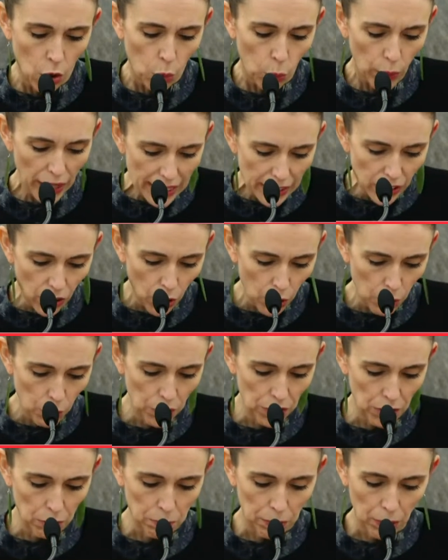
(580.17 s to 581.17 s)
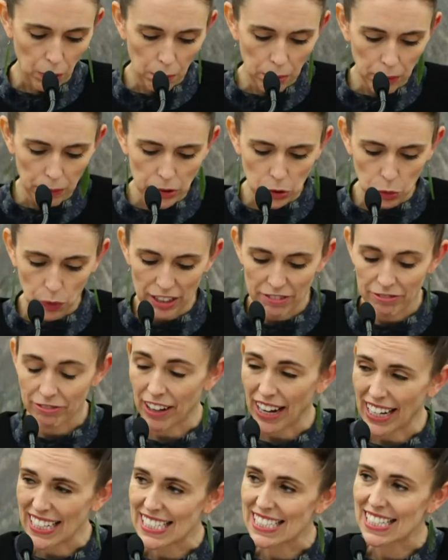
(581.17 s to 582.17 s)
We know what the problems we
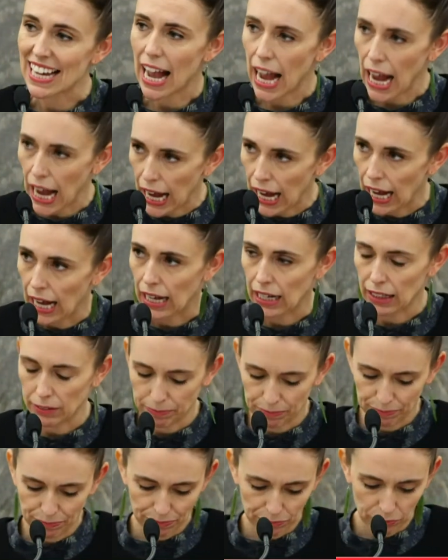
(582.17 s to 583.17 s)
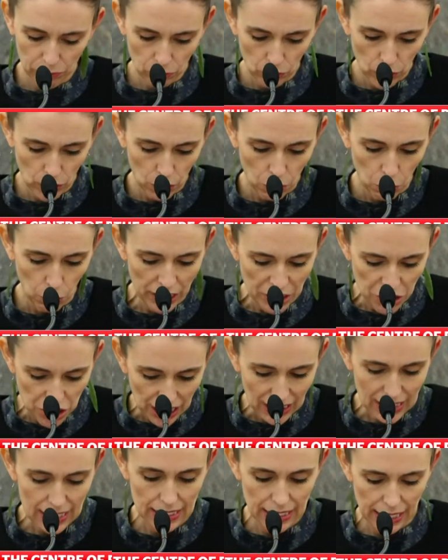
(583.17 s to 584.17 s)
face are. We
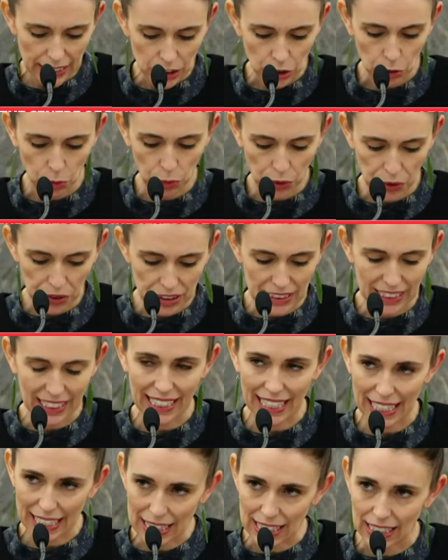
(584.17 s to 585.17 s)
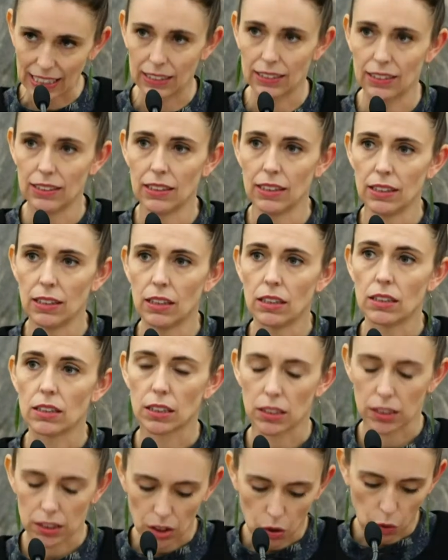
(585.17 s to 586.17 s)
just need to work together
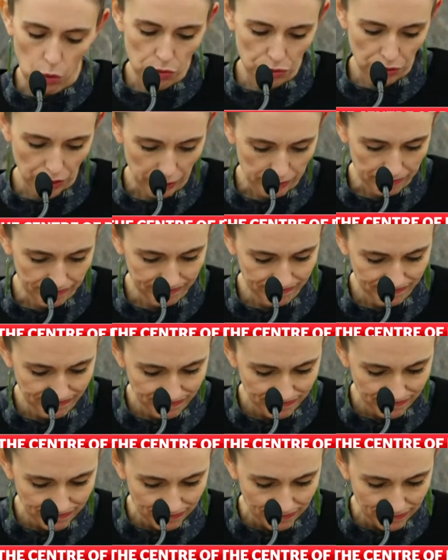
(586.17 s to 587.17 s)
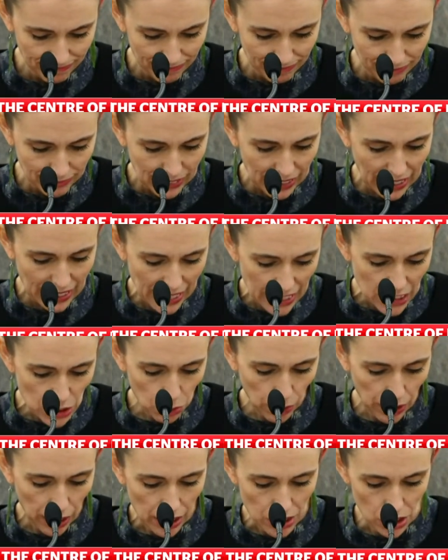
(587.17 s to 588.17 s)
to solve them. And
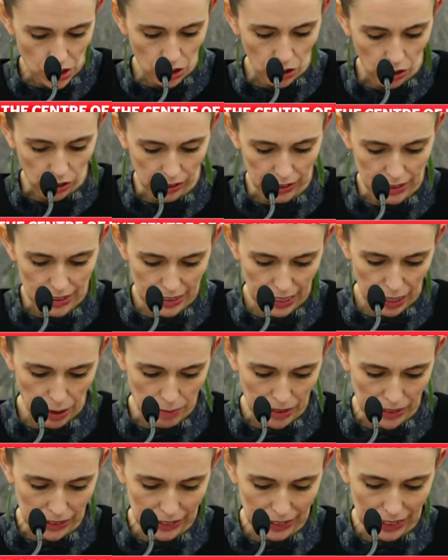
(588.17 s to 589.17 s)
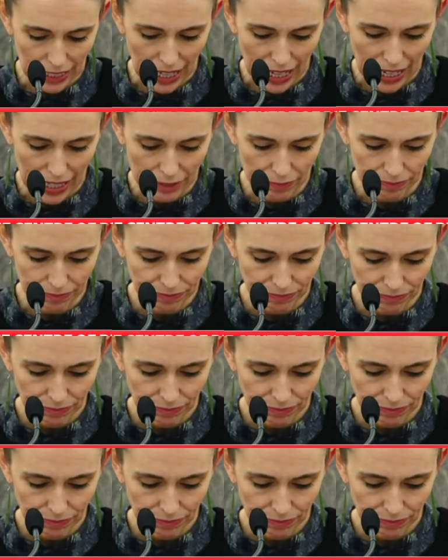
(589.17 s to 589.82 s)
that's where our scholars come in today.